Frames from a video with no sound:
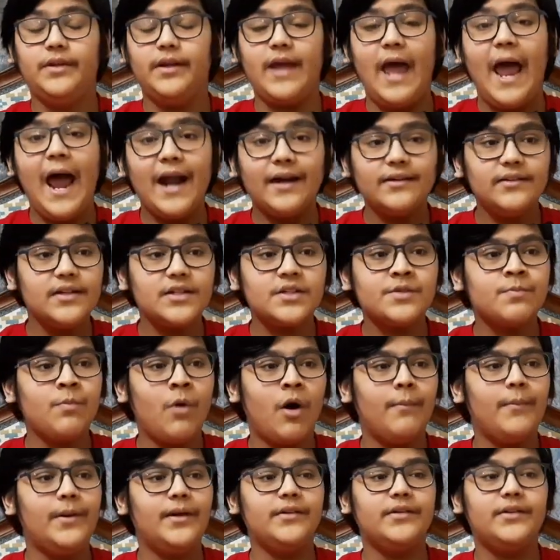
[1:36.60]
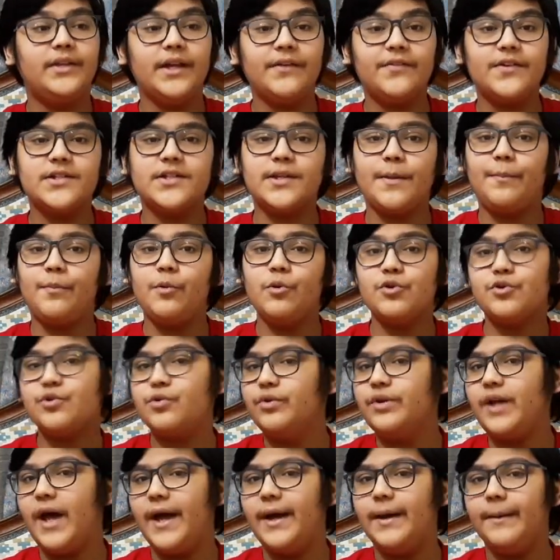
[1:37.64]
at this moment they were supposed to
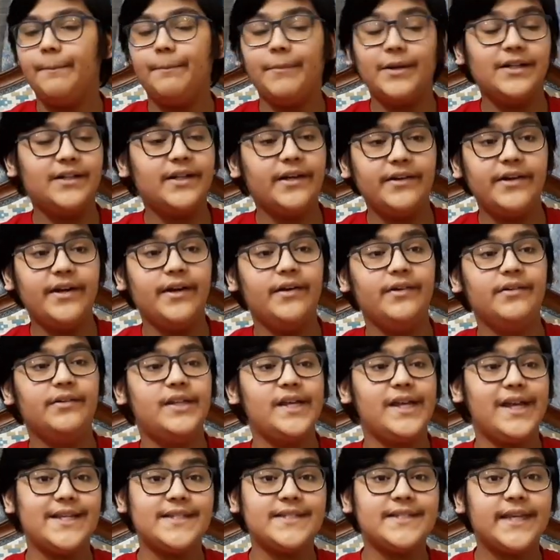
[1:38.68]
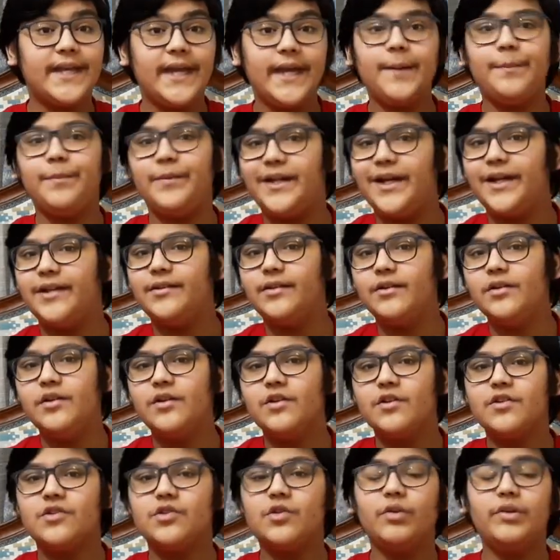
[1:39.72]
die, but they didn't. They escaped Death.
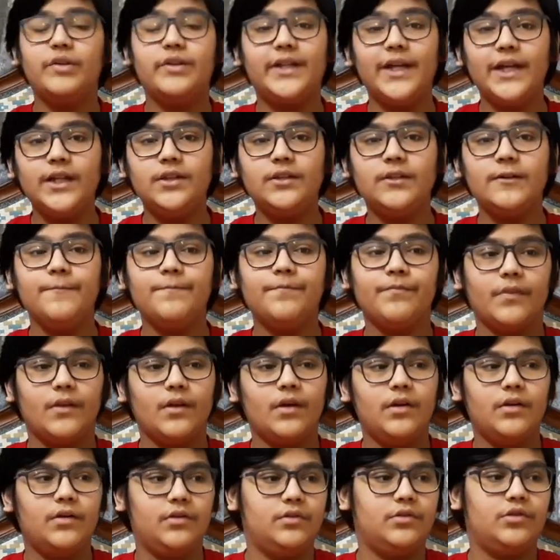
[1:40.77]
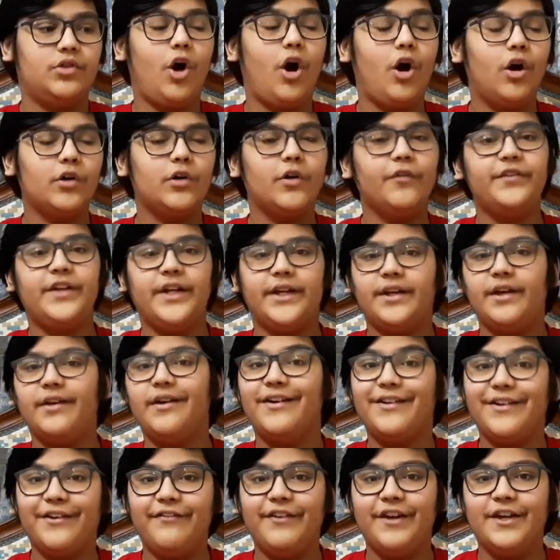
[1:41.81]
So Death thought of taking a
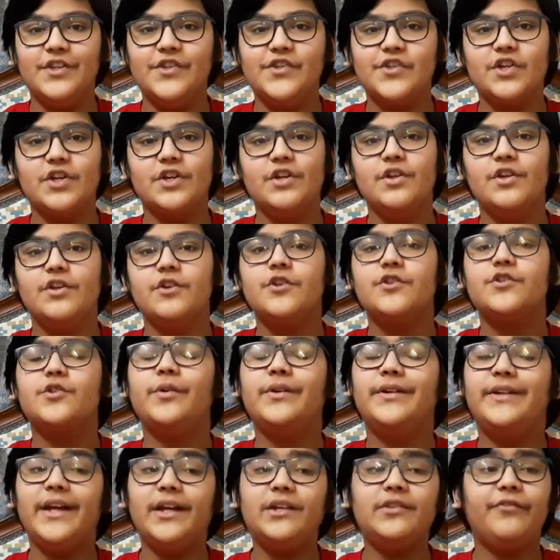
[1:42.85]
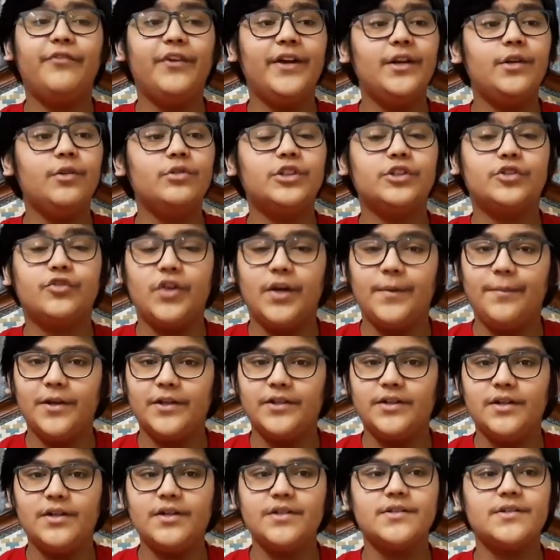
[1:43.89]
revenge. So Death went to the three
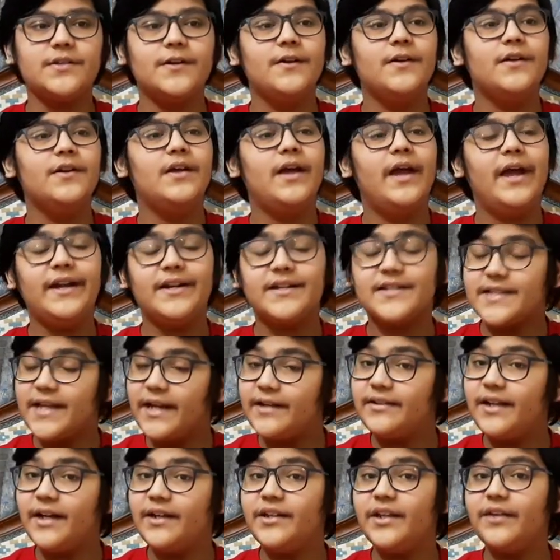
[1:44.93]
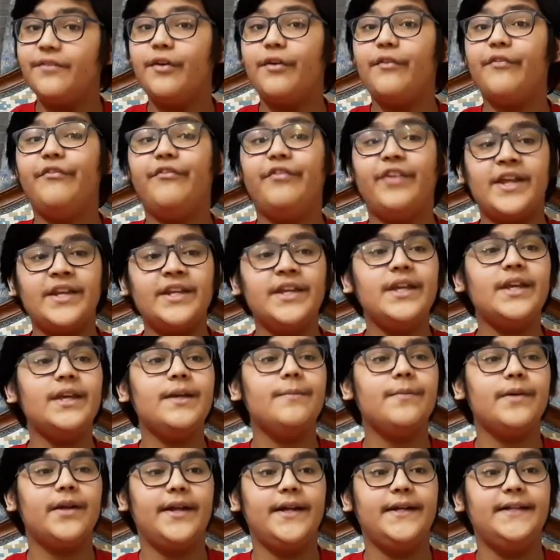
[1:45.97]
brothers and said that they were
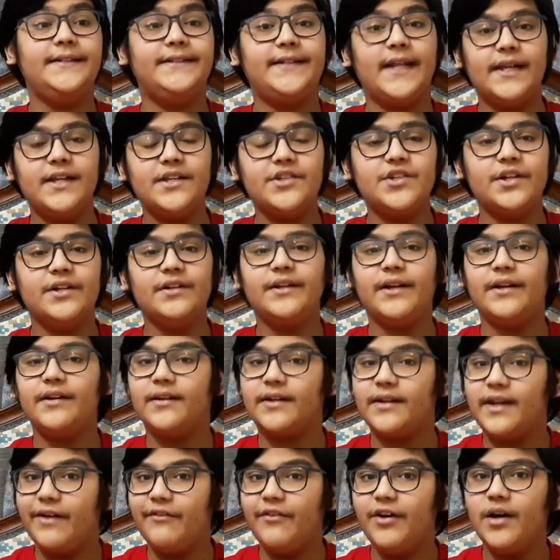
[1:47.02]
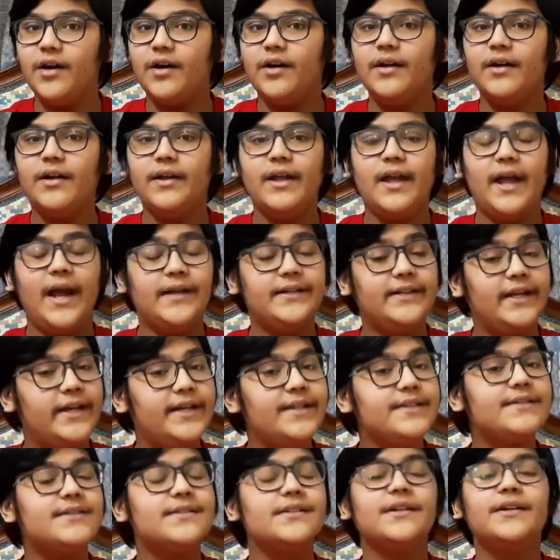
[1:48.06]
very intelligent and clever, and
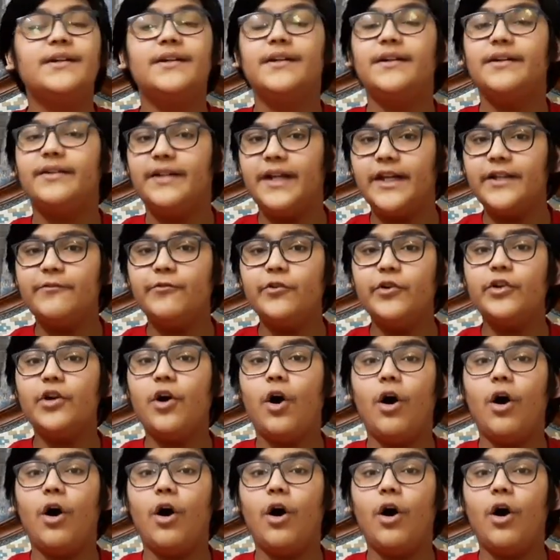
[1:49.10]
hence Death would